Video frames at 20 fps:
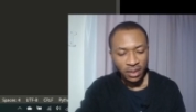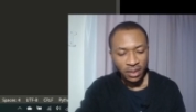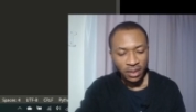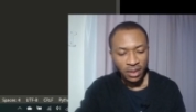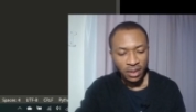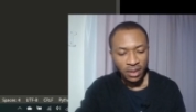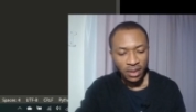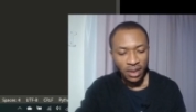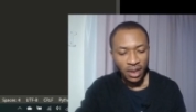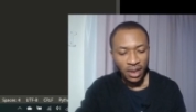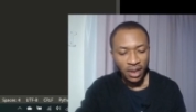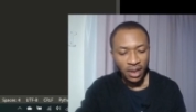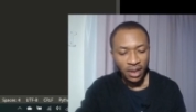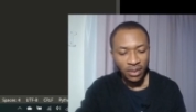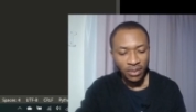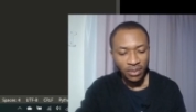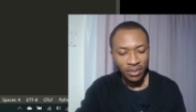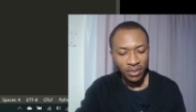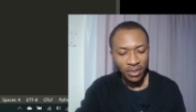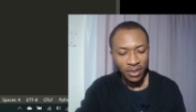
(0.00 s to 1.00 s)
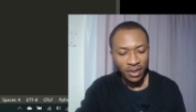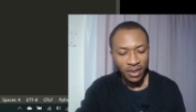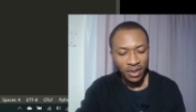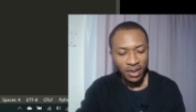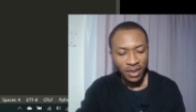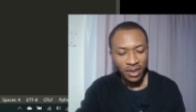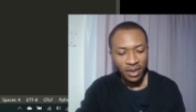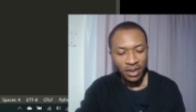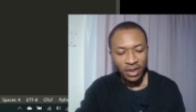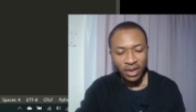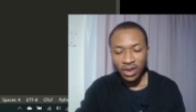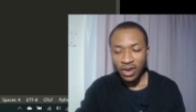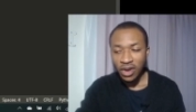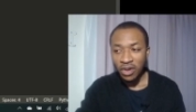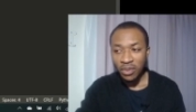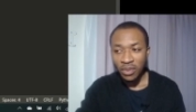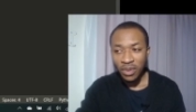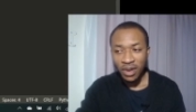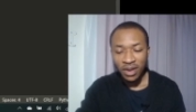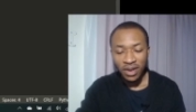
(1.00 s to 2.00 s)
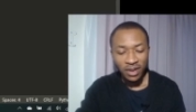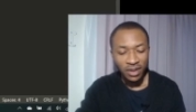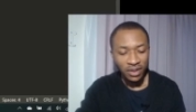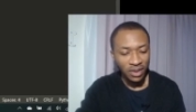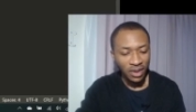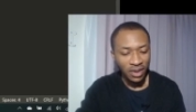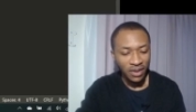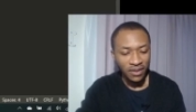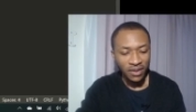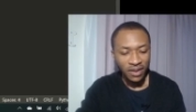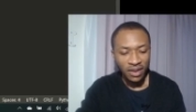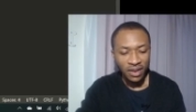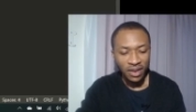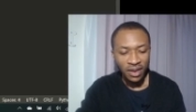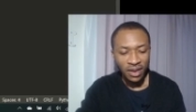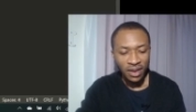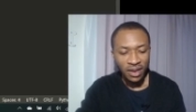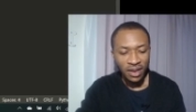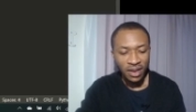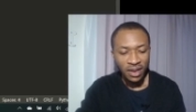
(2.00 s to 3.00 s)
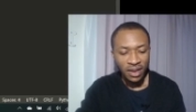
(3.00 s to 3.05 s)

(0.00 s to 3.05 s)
name, comma, you can see that,